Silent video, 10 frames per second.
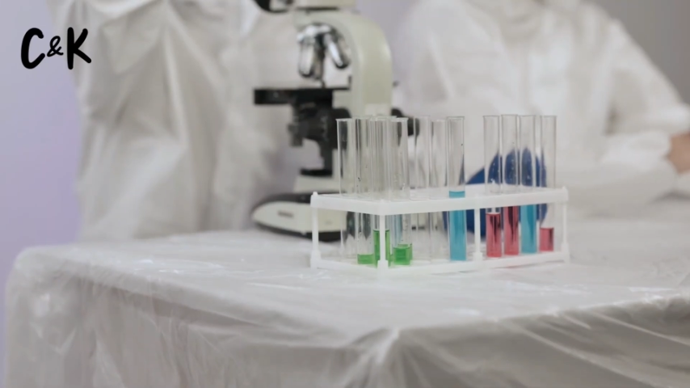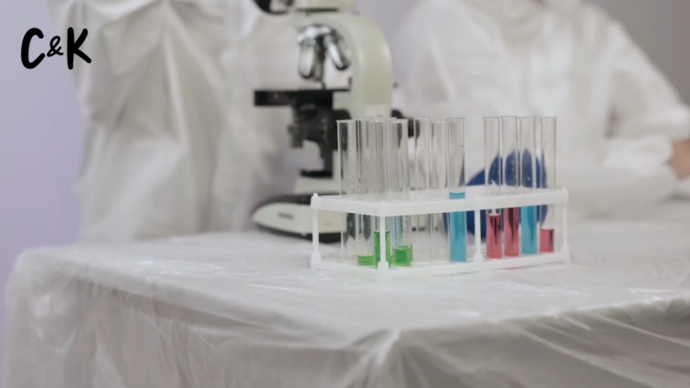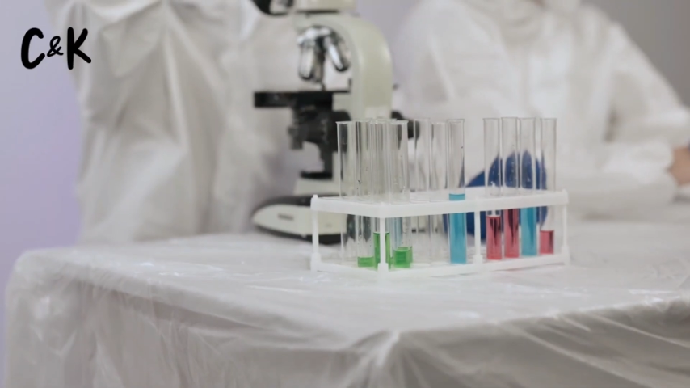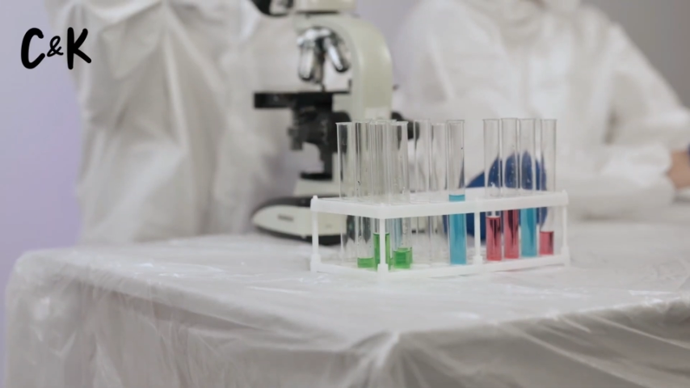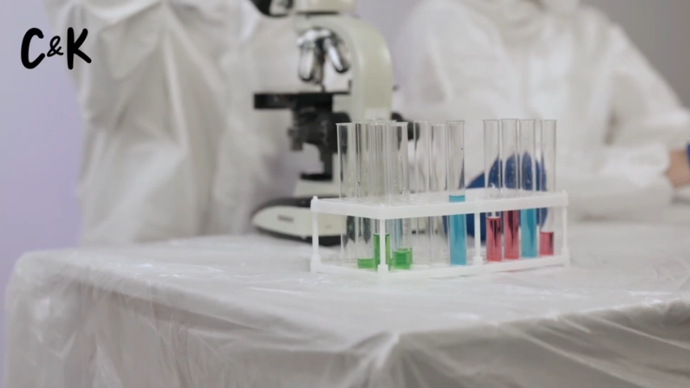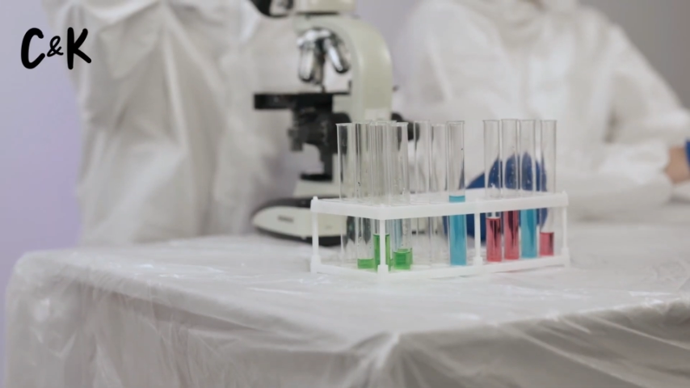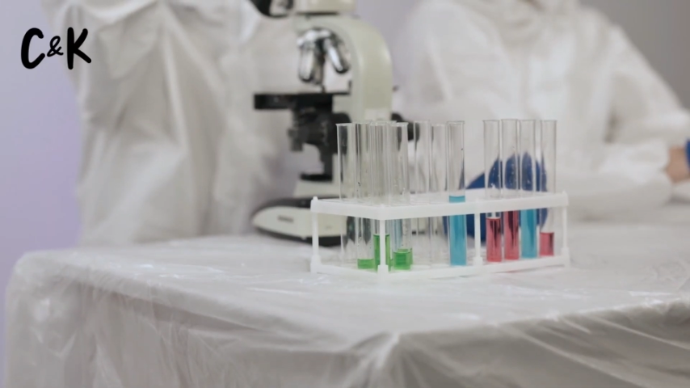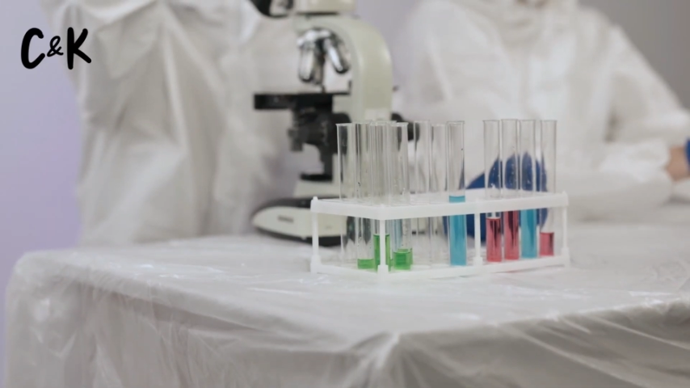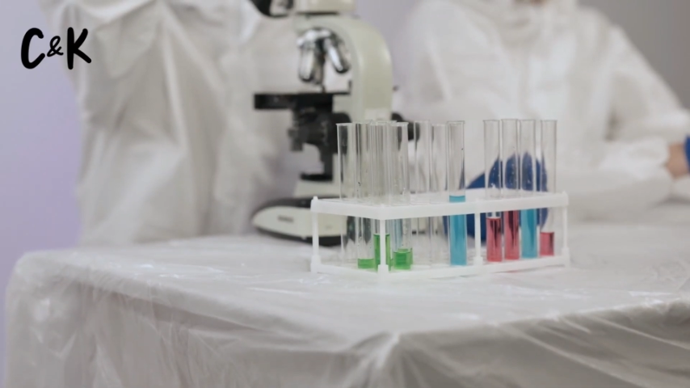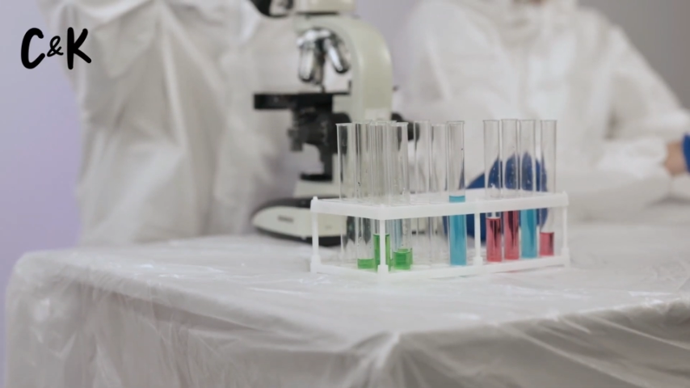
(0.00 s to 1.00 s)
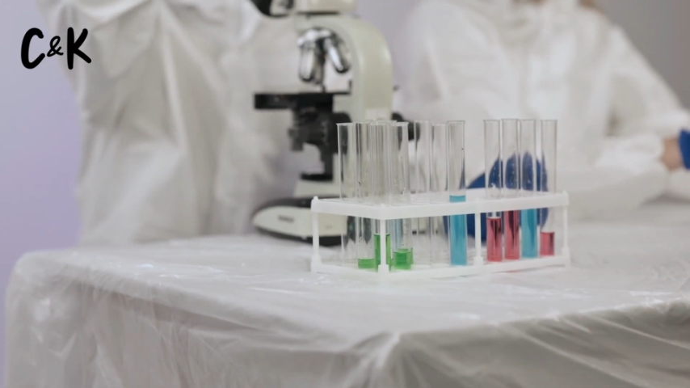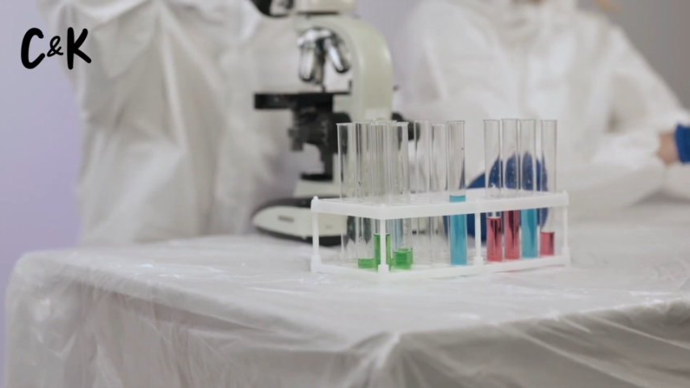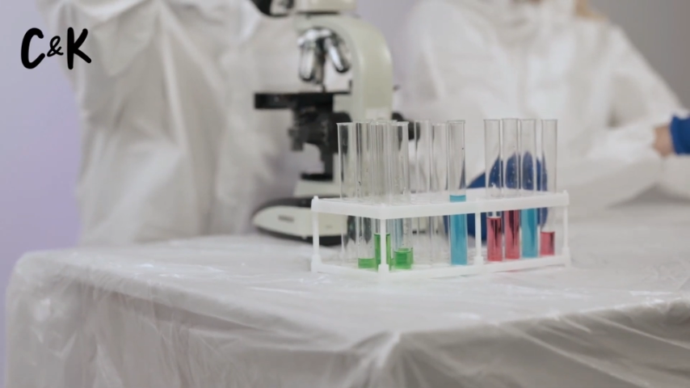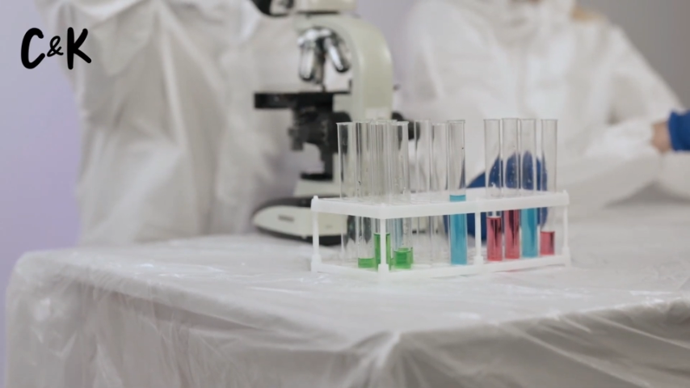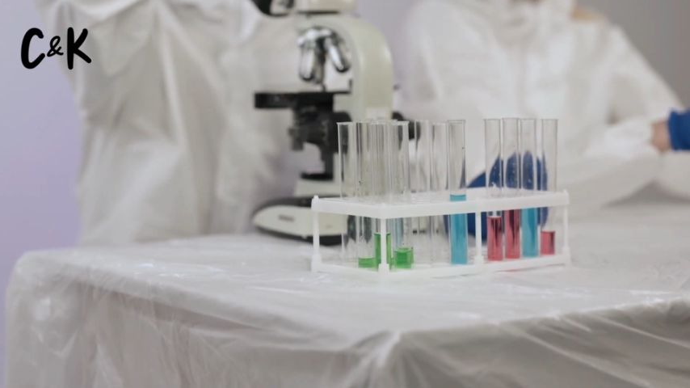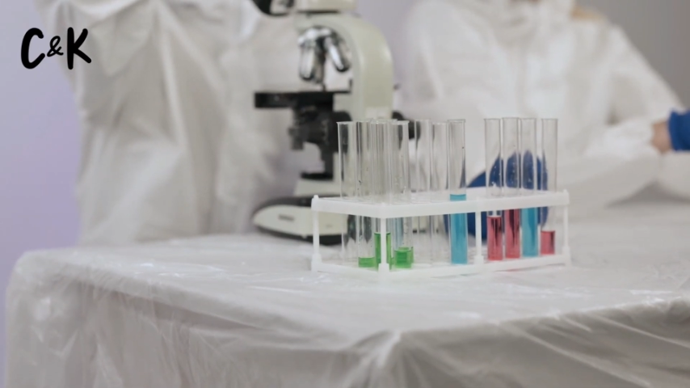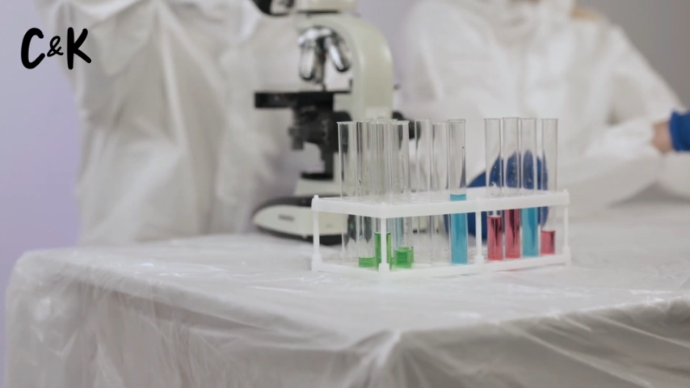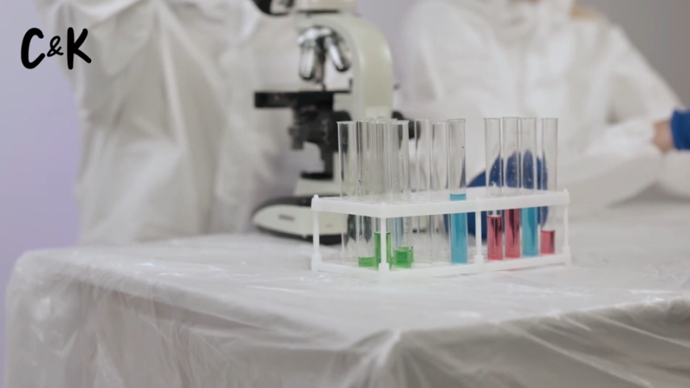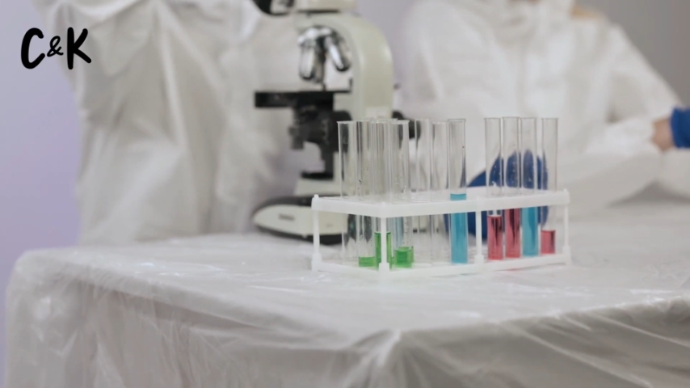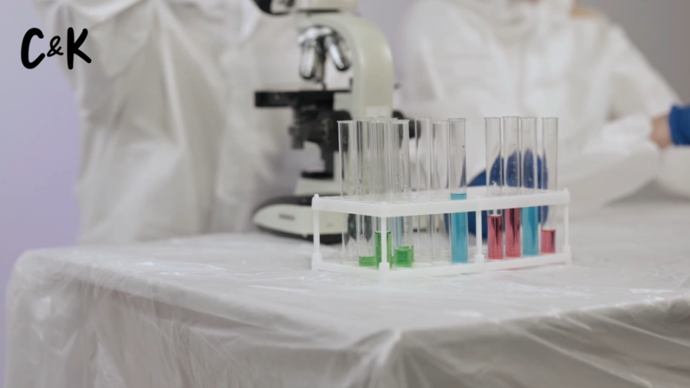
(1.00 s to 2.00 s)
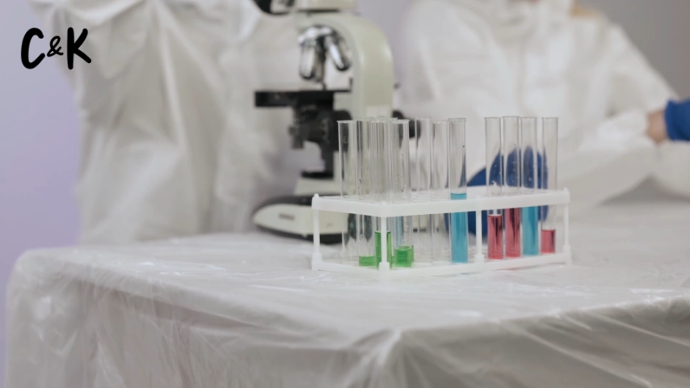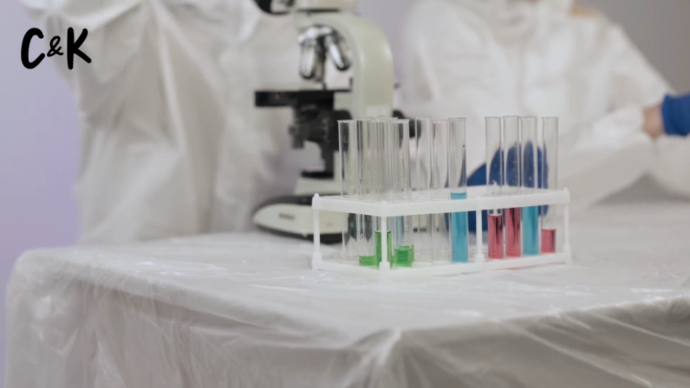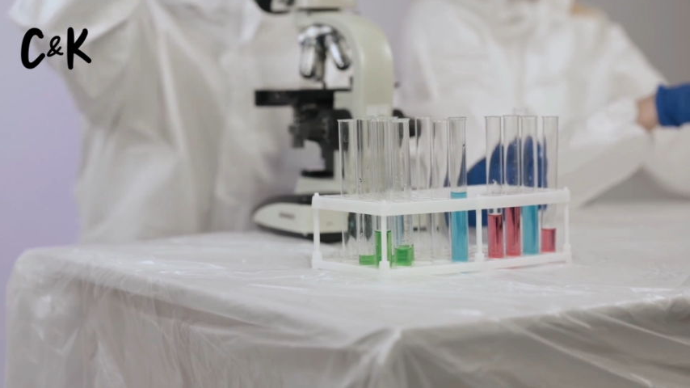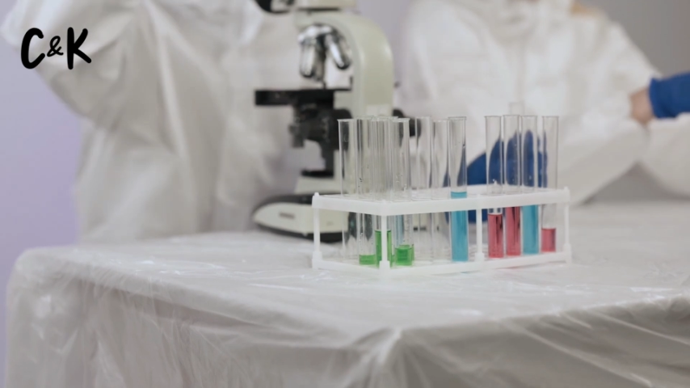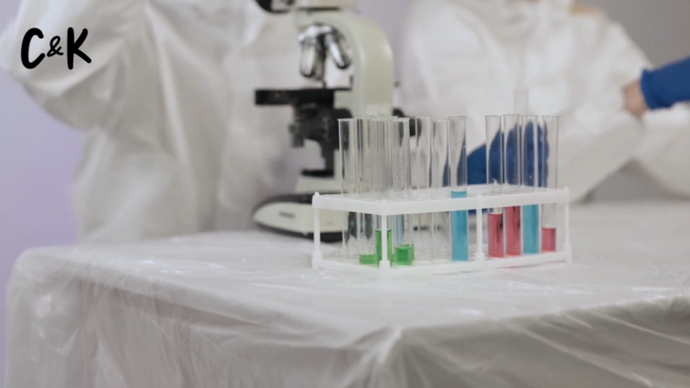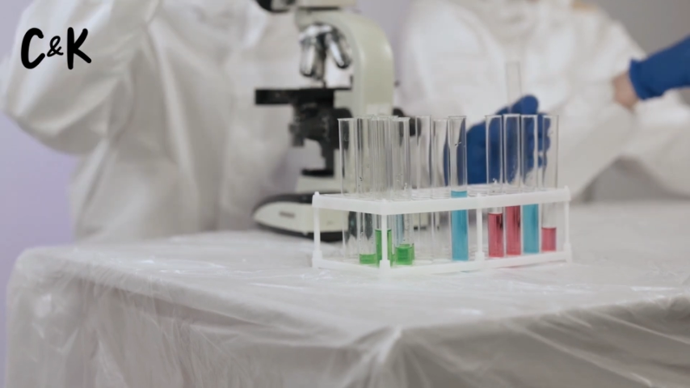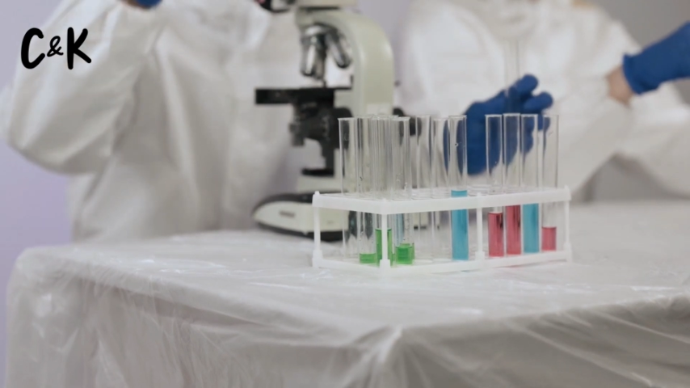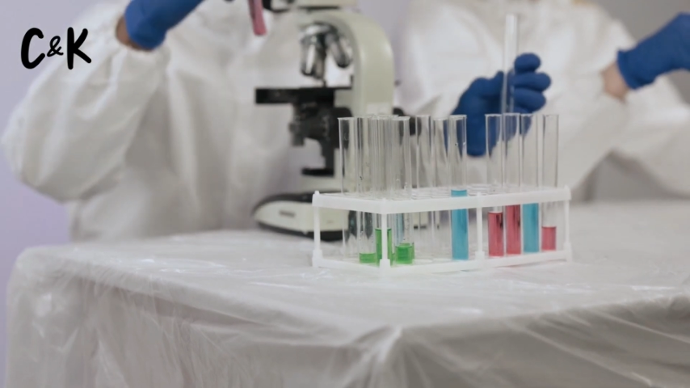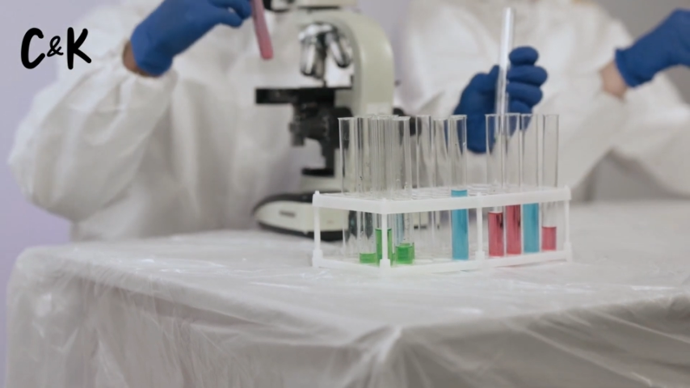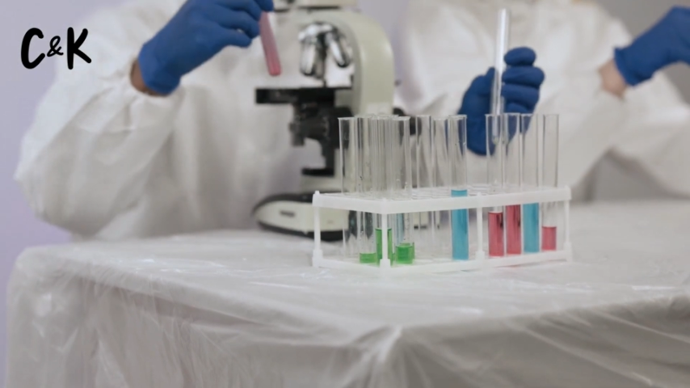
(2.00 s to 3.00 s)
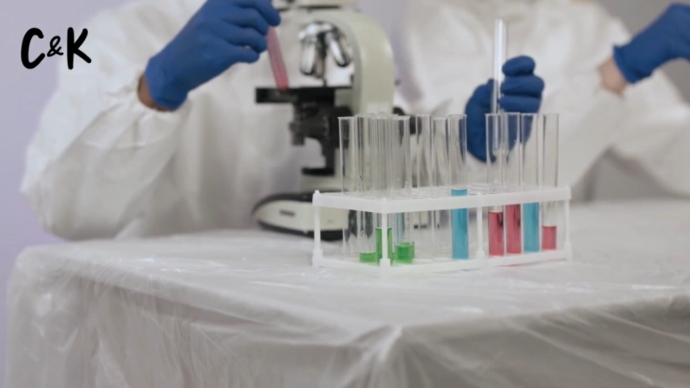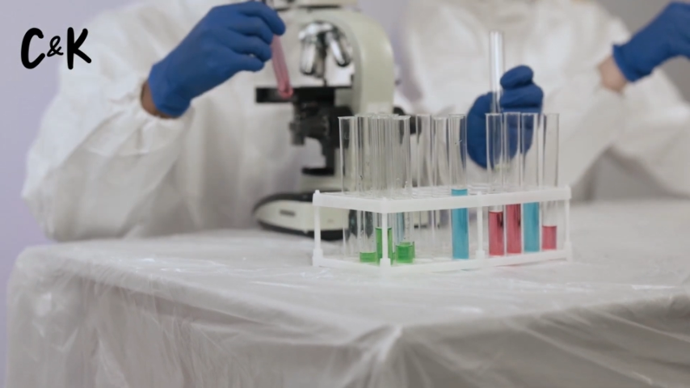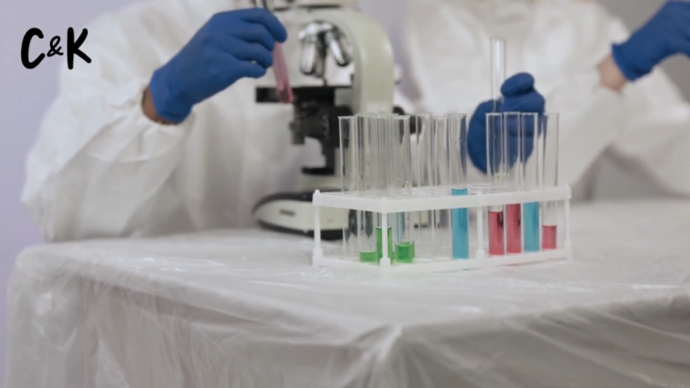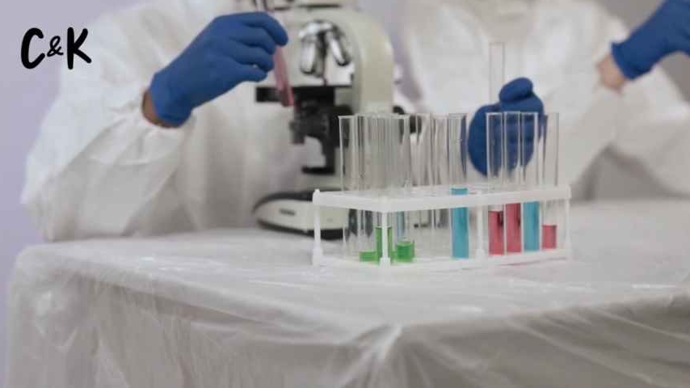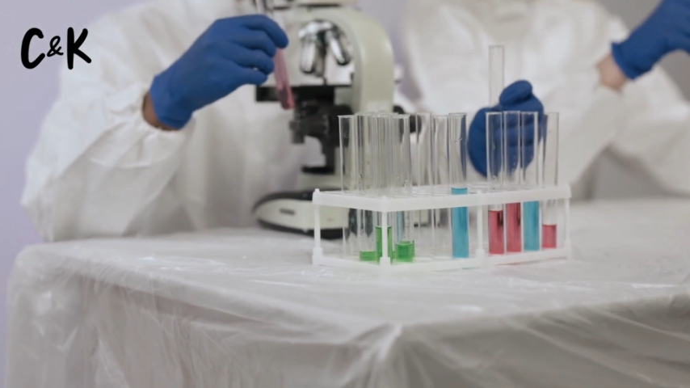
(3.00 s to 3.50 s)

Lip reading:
(no speaker visible)